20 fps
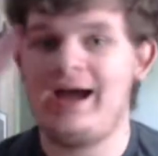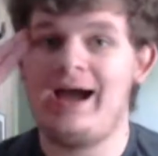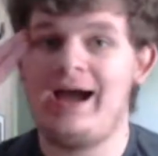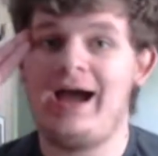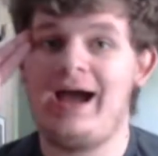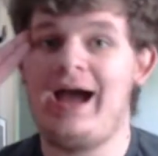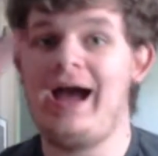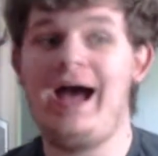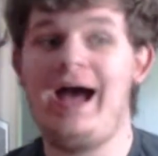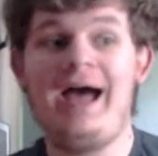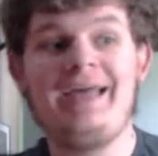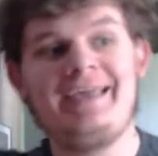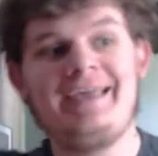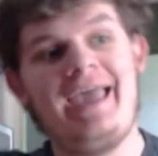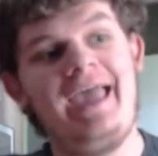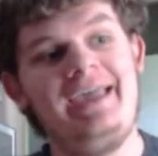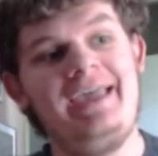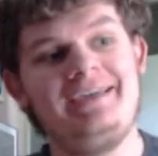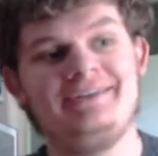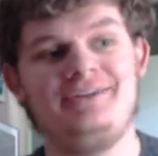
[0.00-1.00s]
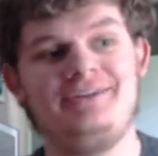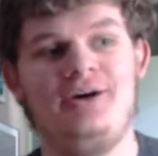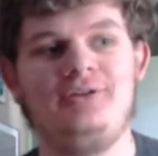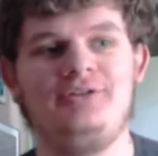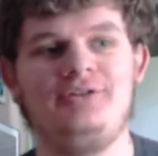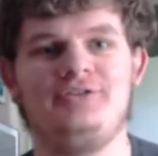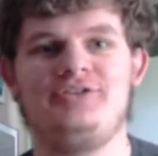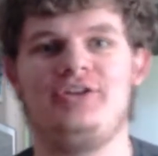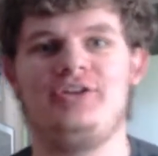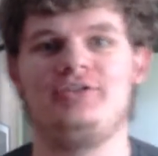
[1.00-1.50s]
Hi, hey, and all
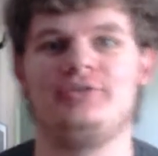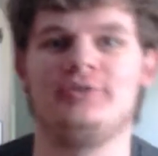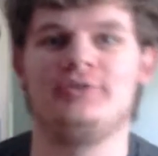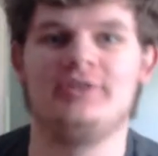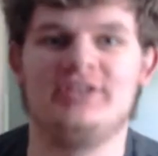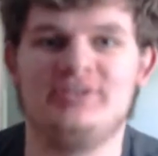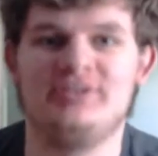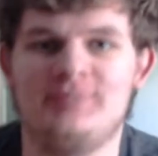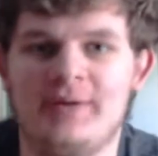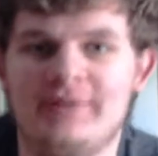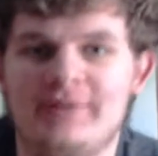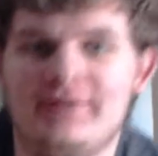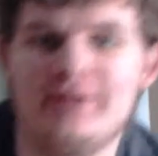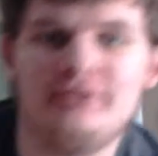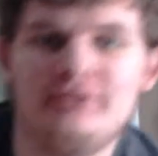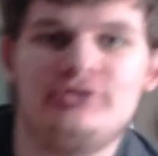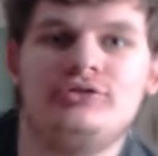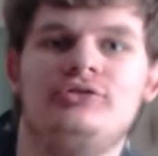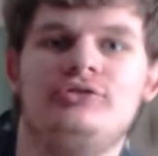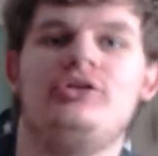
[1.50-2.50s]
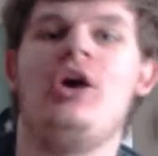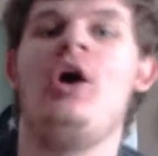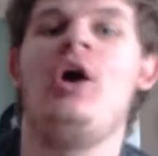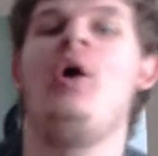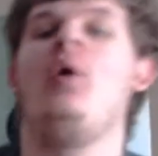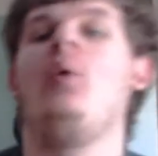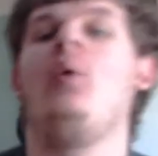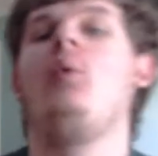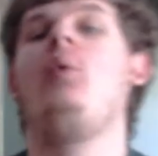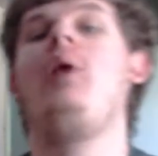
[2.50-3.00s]
those other greetings, Spade Adventurers.
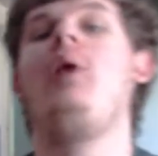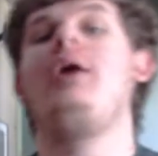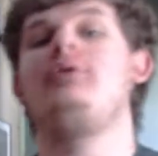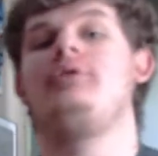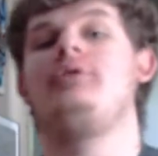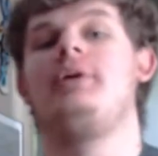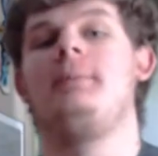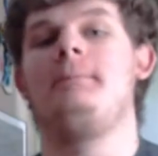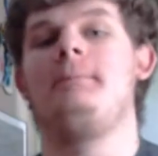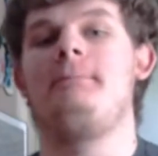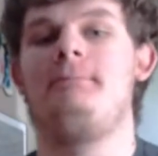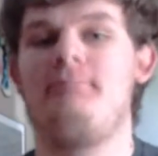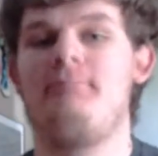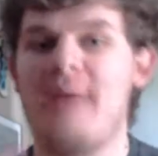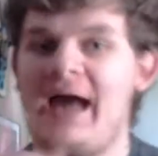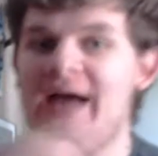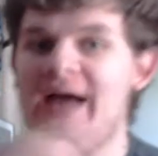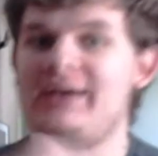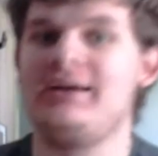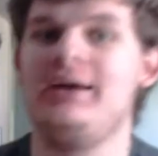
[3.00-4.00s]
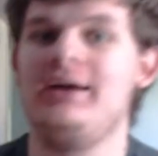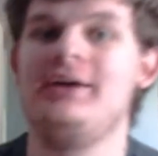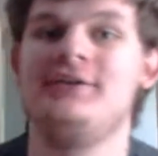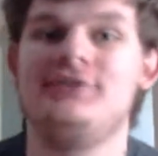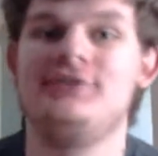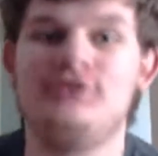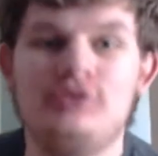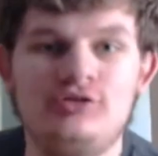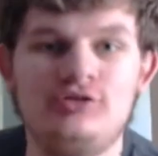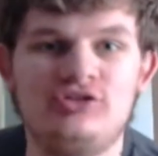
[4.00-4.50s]
Welcome back
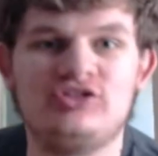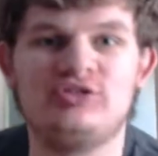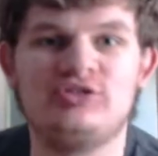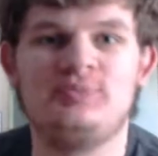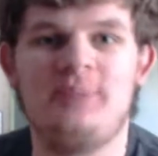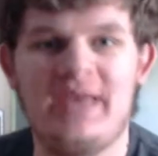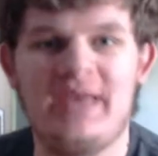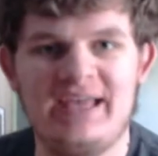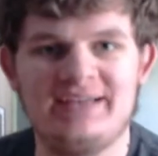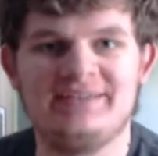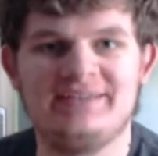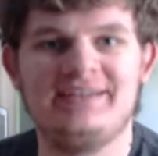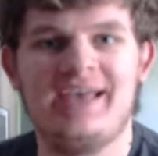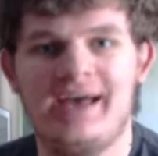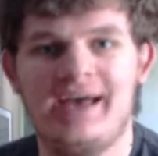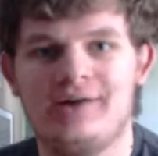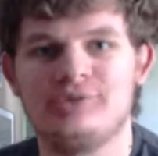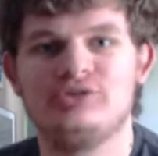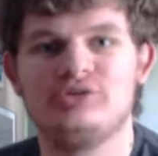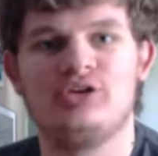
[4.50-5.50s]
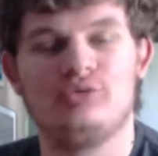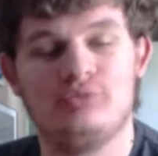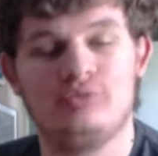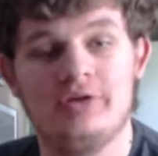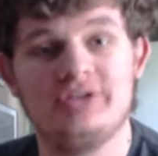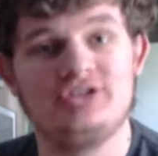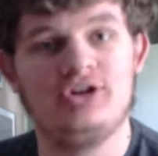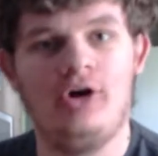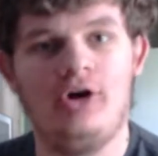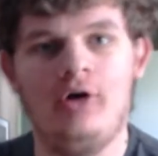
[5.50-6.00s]
to Spade Gals
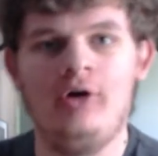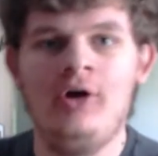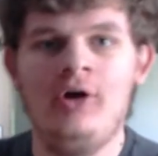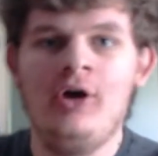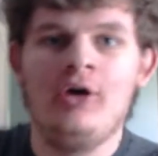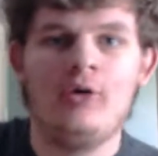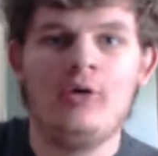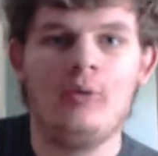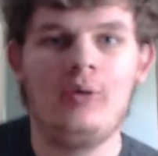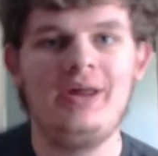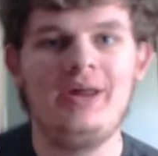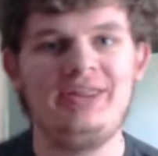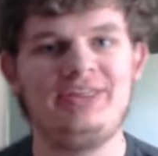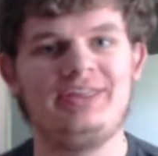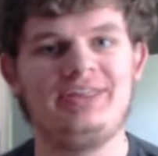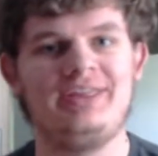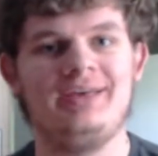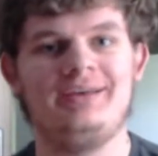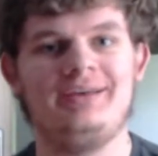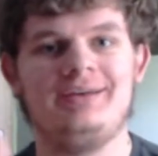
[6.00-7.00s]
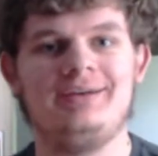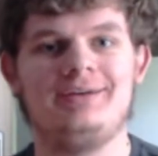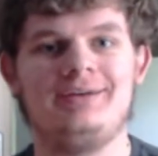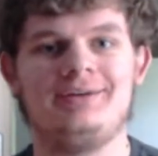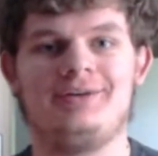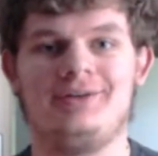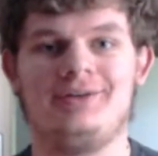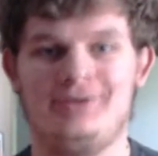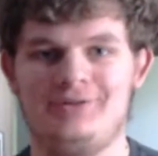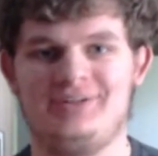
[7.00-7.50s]
Original with
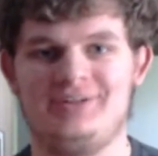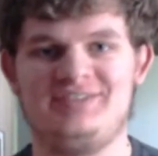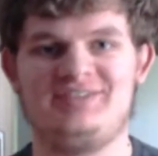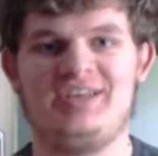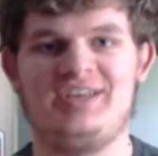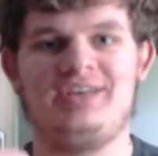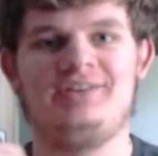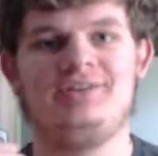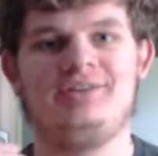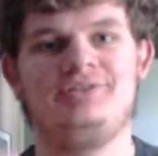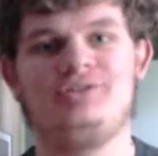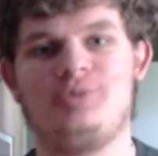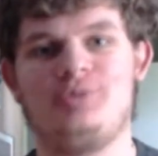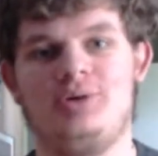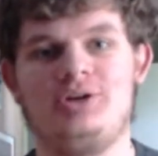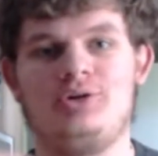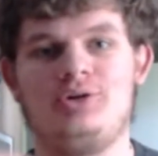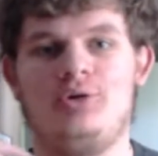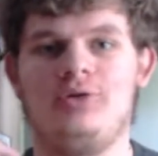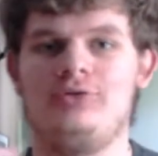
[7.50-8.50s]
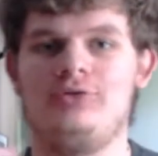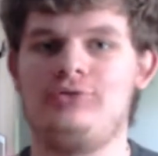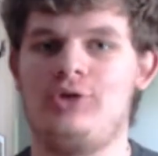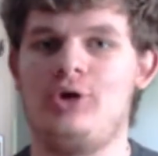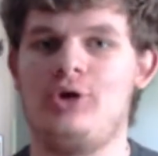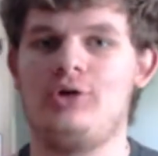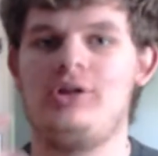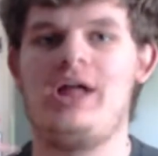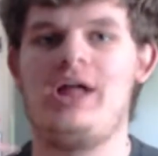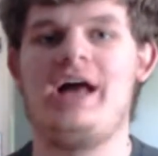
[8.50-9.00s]
Girl of Cyclones, Quincor,
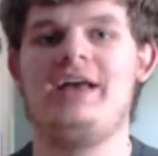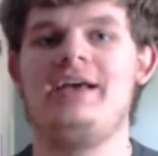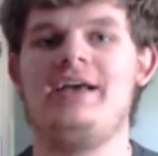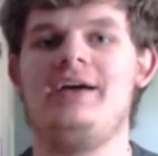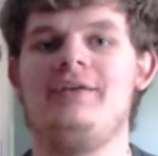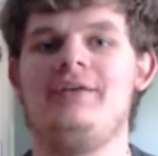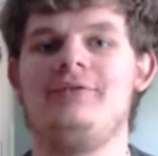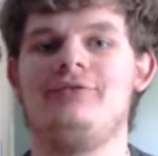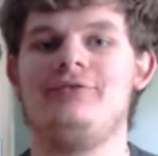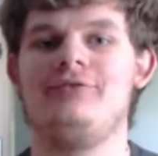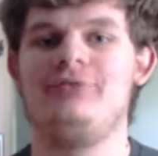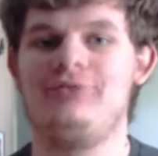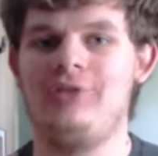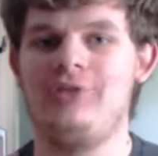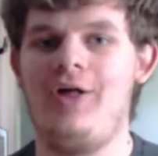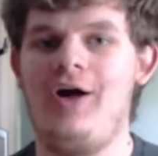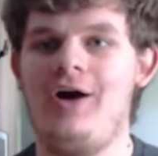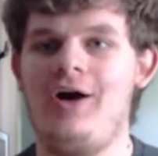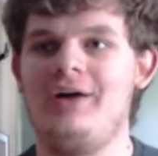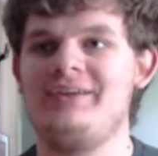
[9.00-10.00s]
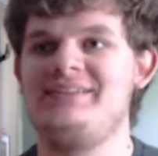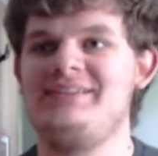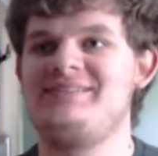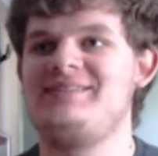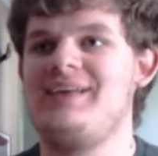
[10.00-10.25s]
Floralie, Vlogs,